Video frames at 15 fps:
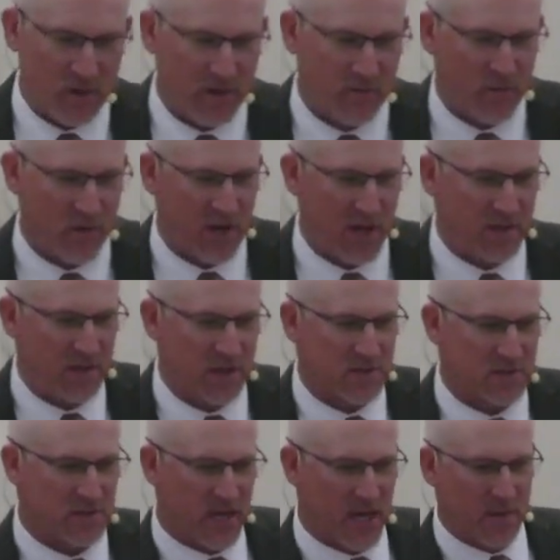read
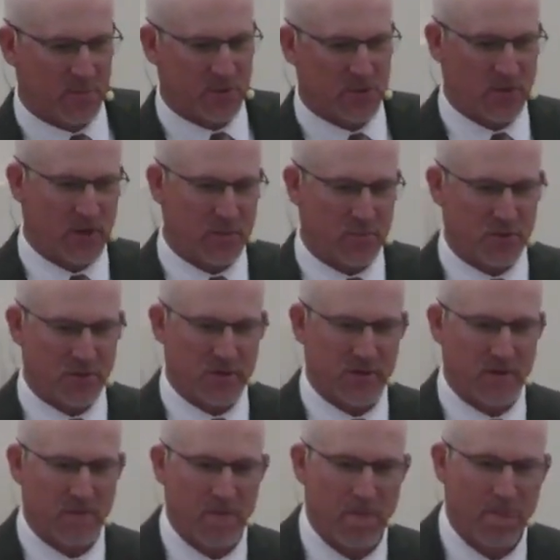this same scripture
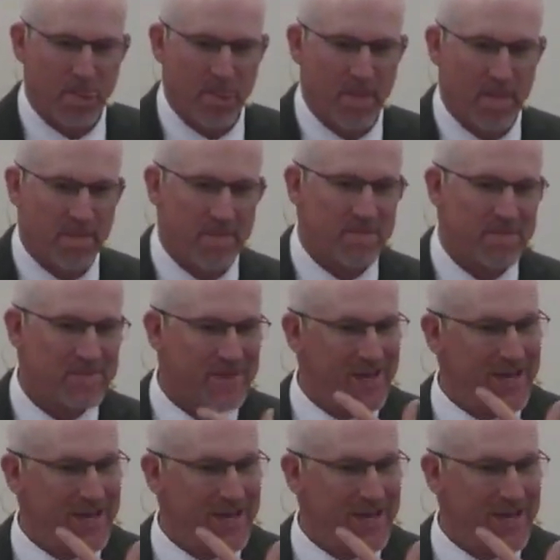at